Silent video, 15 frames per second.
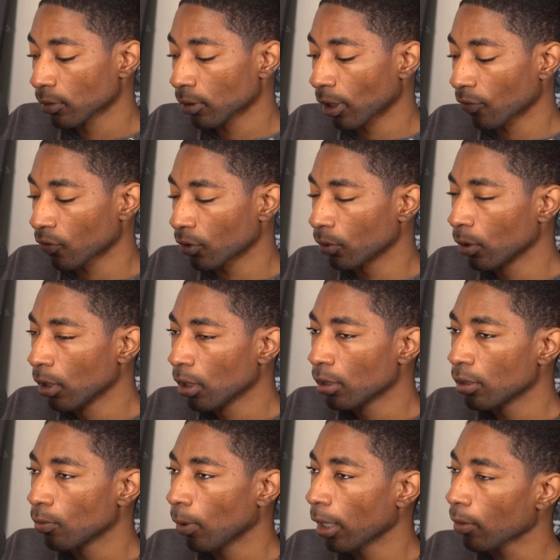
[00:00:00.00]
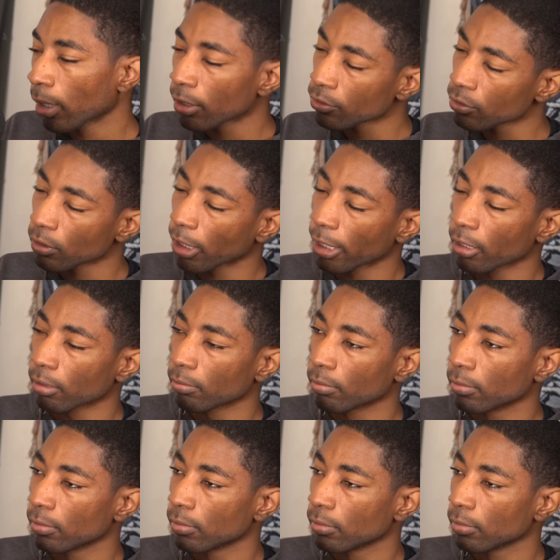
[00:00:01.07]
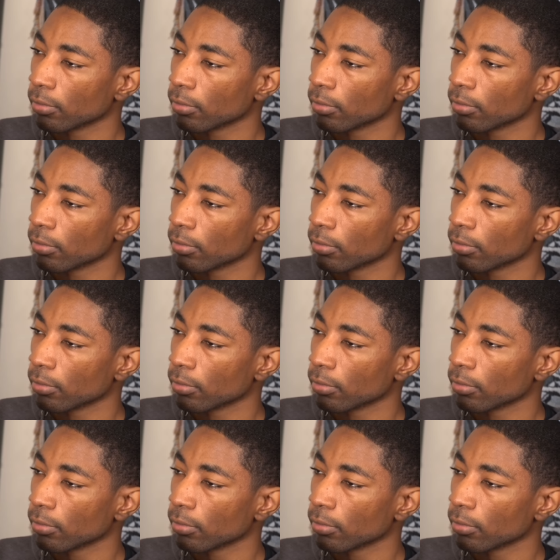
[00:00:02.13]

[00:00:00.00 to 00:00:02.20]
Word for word: Not for you. No. Why, why don't you like them?